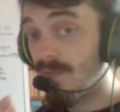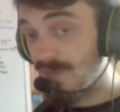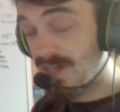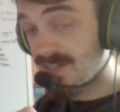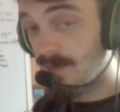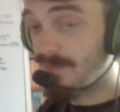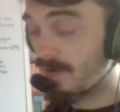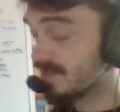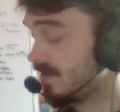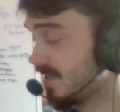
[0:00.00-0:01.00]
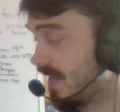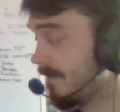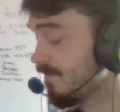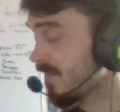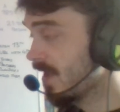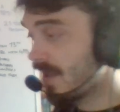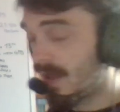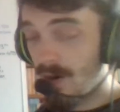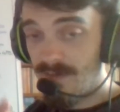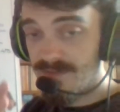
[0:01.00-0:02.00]
That's going to be fun to look at.
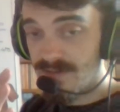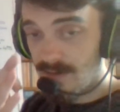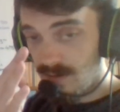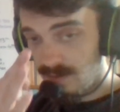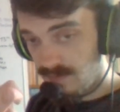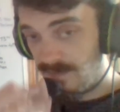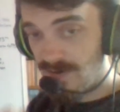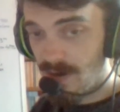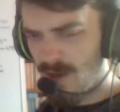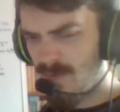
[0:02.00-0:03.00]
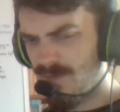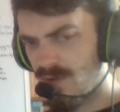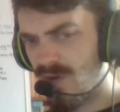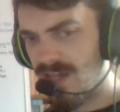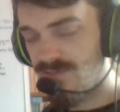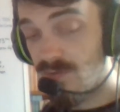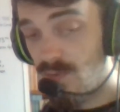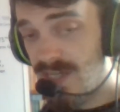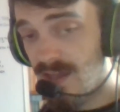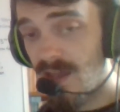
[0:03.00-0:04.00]
And I'll have that video coming for you later in the
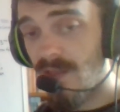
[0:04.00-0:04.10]
week.